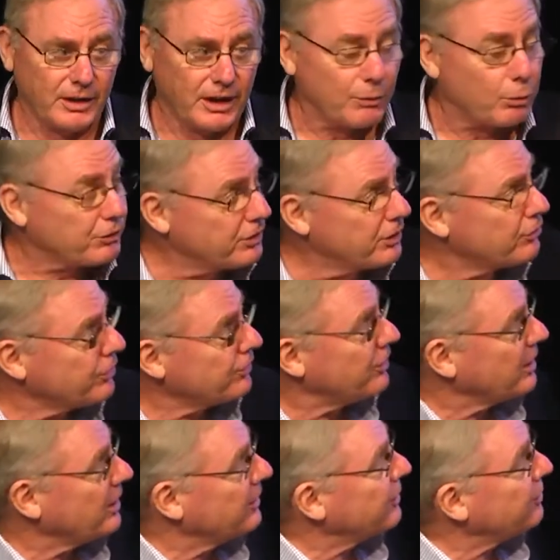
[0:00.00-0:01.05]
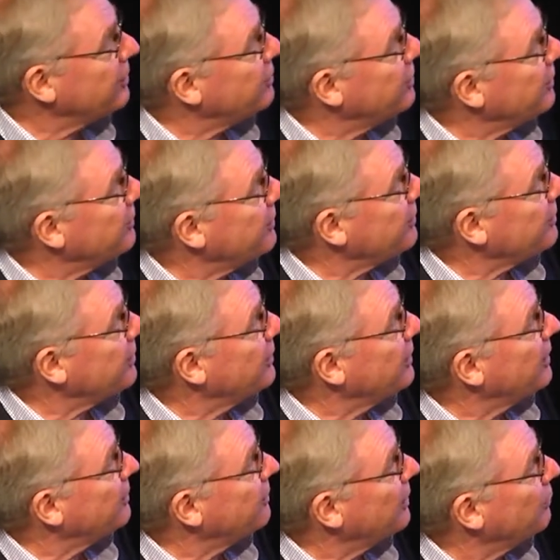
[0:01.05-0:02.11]
And what's interesting in the statistics in
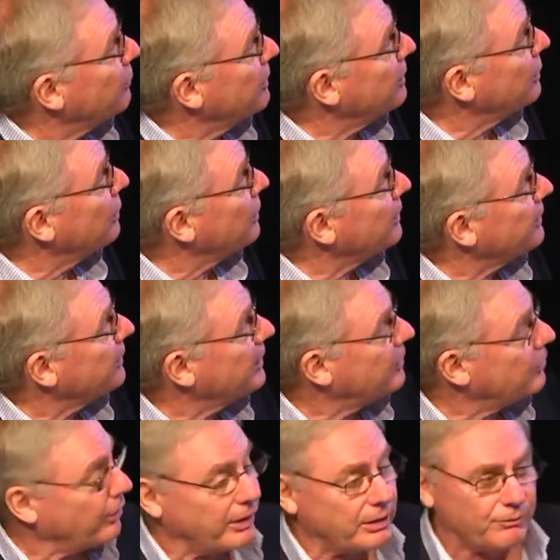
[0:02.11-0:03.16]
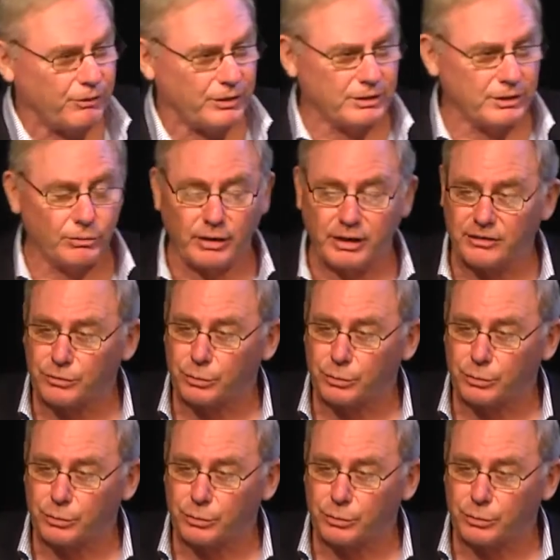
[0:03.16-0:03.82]
this, that when you look at the crowdfunding raise,